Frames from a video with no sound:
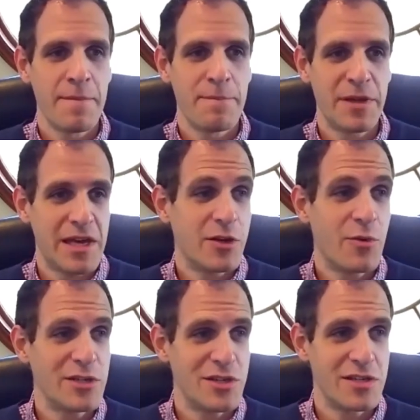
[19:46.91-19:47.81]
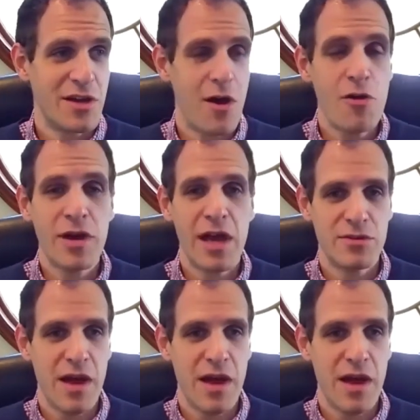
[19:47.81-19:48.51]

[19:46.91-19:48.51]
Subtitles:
But then the question is, okay, so